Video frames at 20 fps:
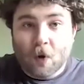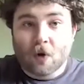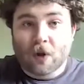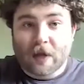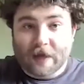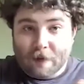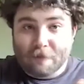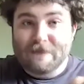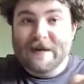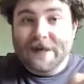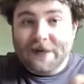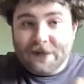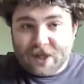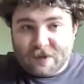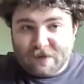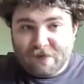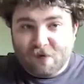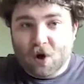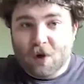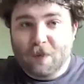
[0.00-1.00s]
immediately
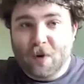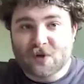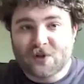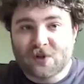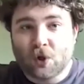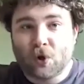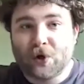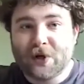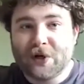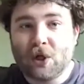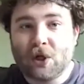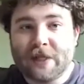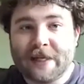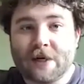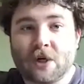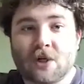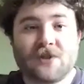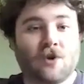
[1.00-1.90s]
before the post-colonial leaders